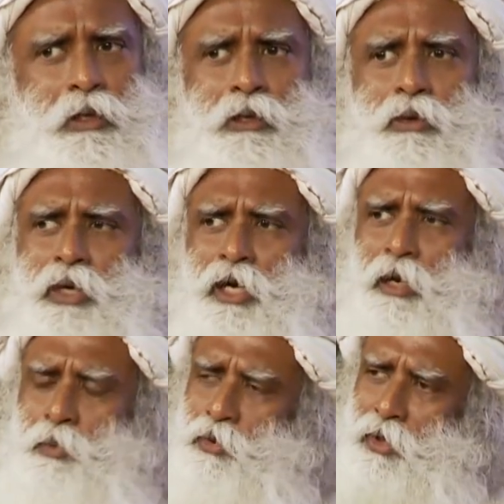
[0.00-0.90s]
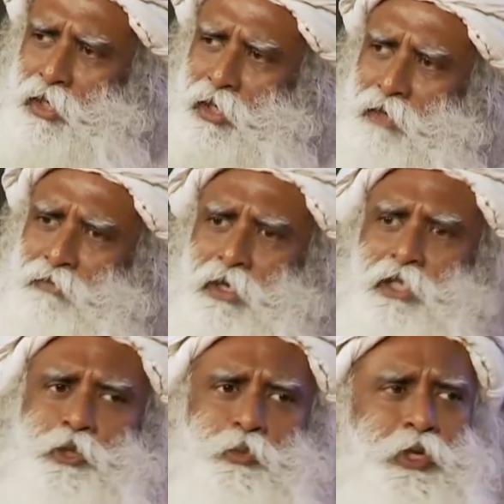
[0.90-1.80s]
Looking up to a leader for
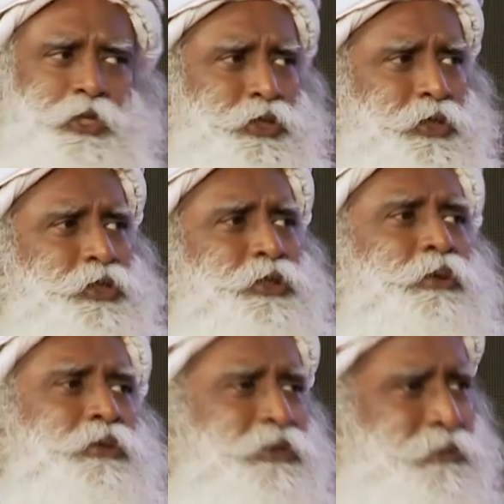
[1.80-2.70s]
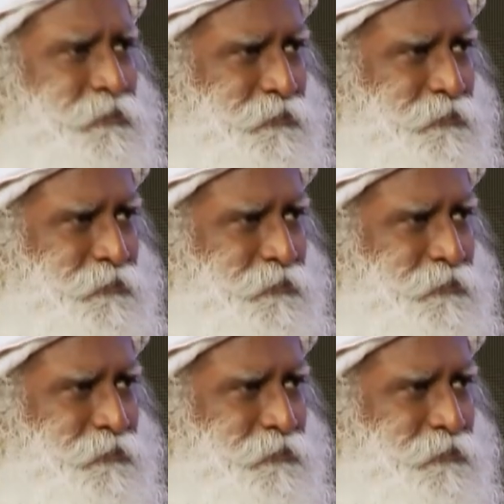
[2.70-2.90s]
inspiration is good,